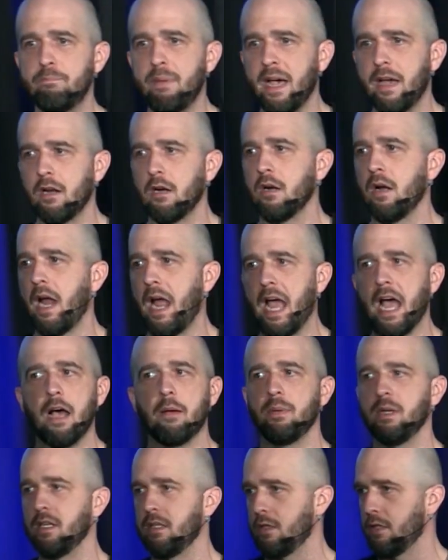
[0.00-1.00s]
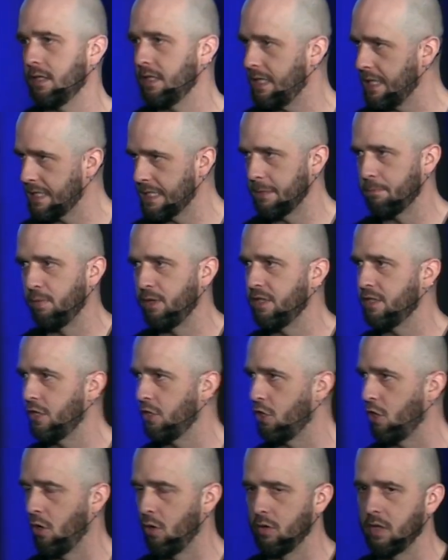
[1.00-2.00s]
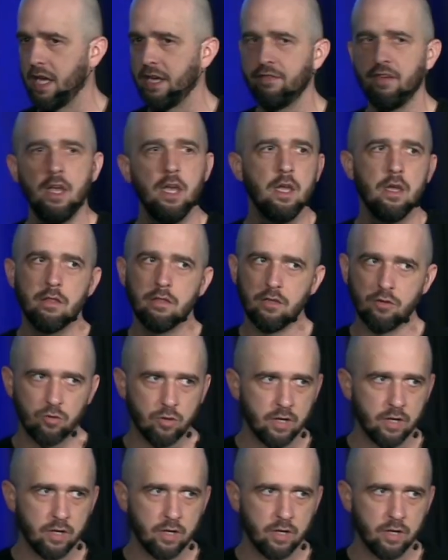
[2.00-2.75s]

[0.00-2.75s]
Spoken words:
better habits and disciplines in your own life than